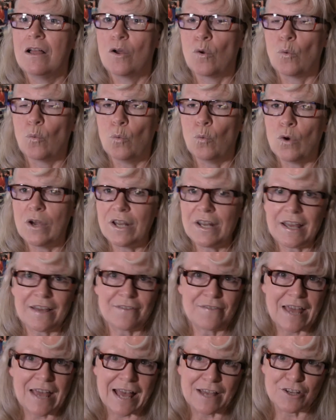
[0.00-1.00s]
would
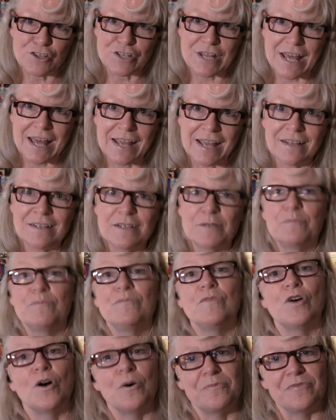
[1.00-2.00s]
have hashtagged,
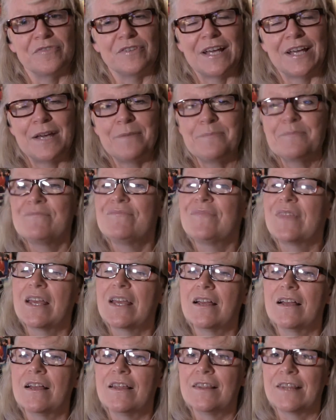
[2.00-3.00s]
hopefully,
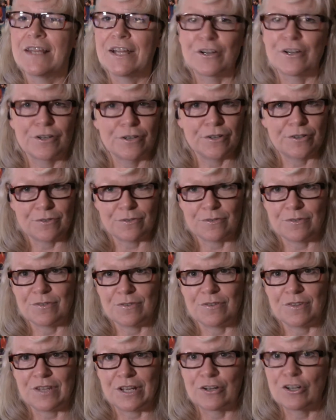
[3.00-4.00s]
their
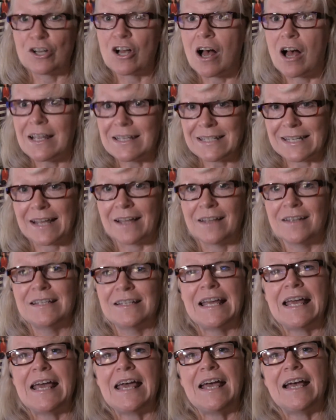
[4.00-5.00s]
content,
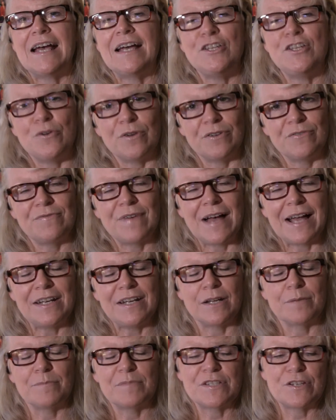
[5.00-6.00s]
and you can
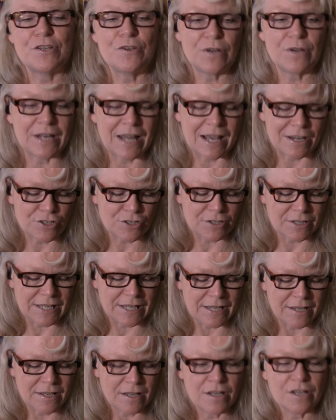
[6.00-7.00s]
find them. So you can
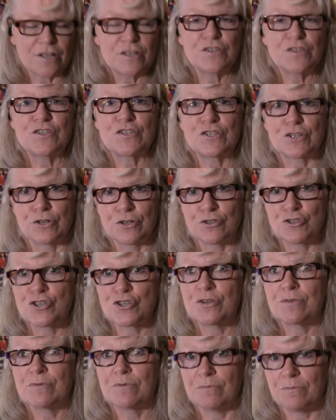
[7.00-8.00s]
actually
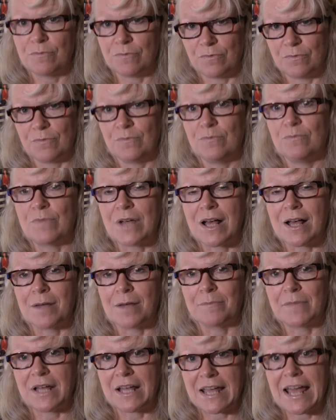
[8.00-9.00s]
search
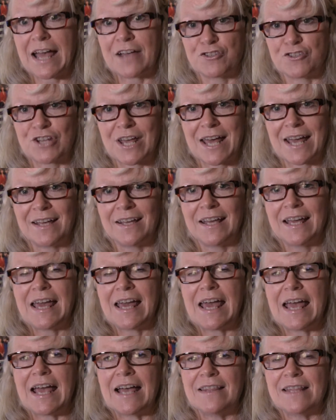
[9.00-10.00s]
a hashtag
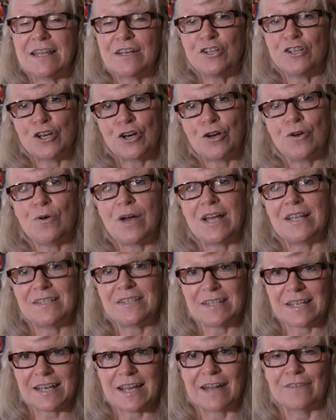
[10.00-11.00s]
and then go and
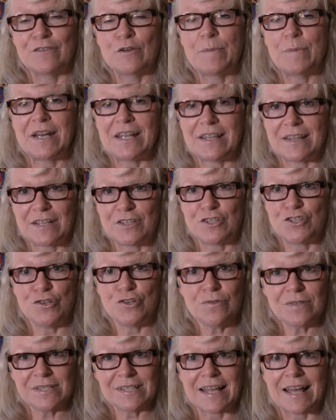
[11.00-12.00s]
see everybody that's
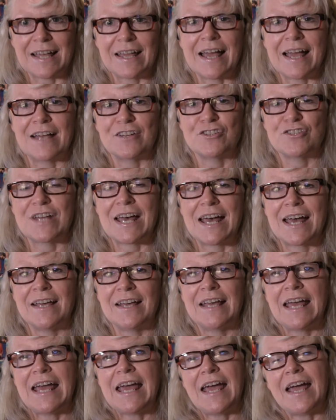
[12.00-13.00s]
used that
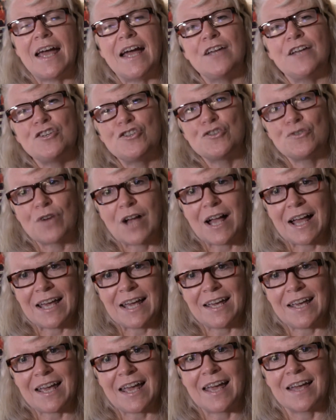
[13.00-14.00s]
hashtag and
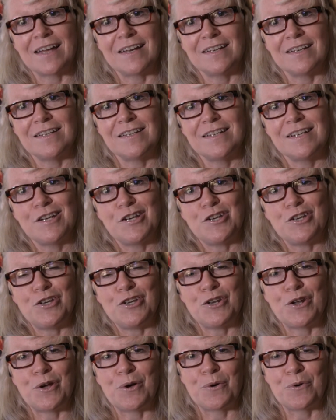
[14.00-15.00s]
try and,
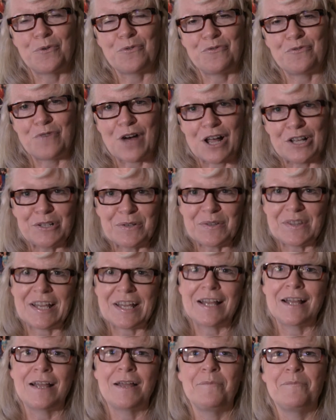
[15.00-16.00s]
you know, follow
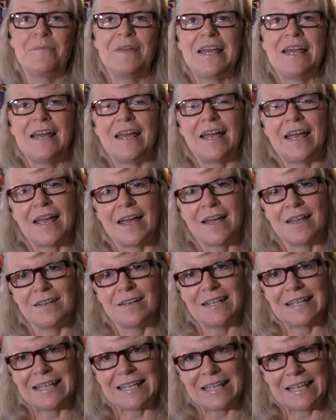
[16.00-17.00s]
them
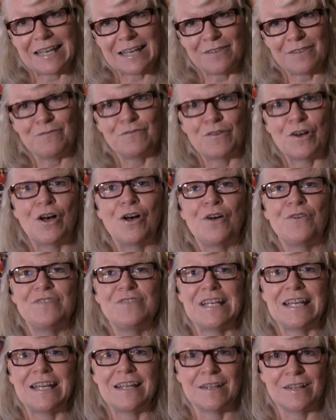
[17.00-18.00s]
and get
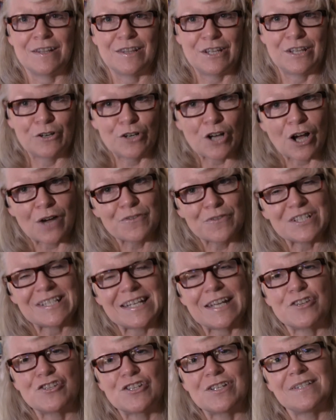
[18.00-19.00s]
involved in their
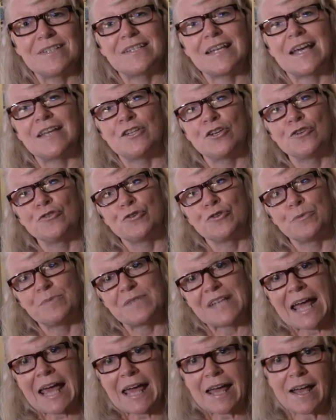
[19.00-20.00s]
conversations and their
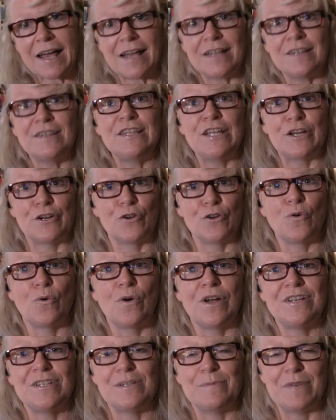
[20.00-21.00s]
groups, and they're
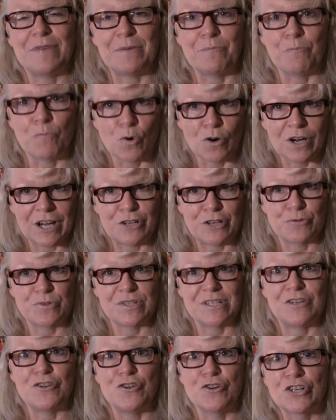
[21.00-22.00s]
going to be more
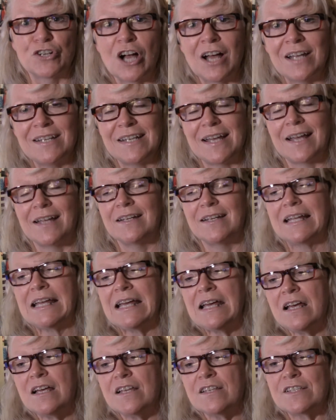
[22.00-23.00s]
interested in your content.
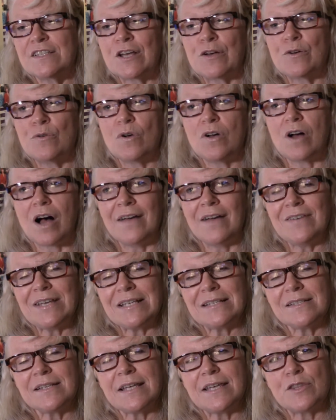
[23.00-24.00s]
So
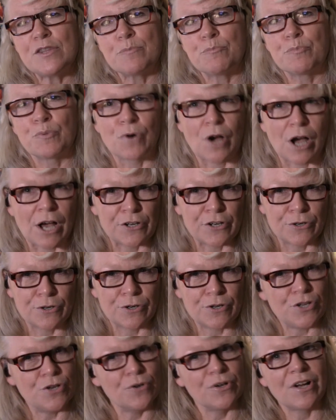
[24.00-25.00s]
obviously the
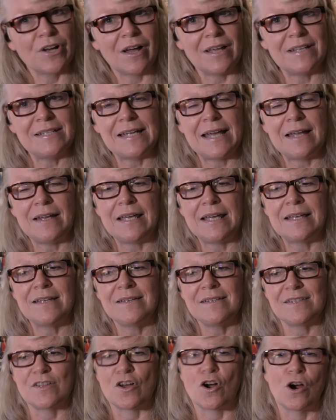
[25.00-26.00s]
broader your content
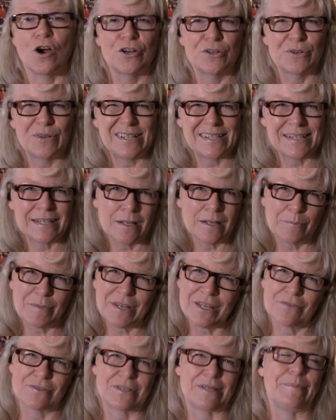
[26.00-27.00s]
is, the harder it's going to
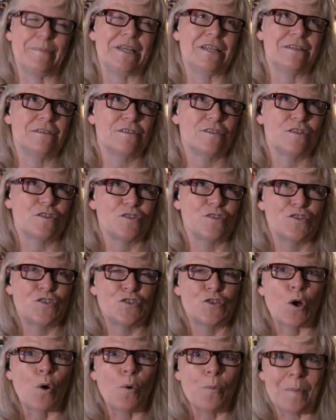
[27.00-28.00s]
be. There's going to be
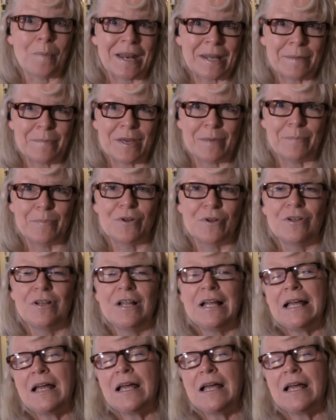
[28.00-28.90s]
so many people.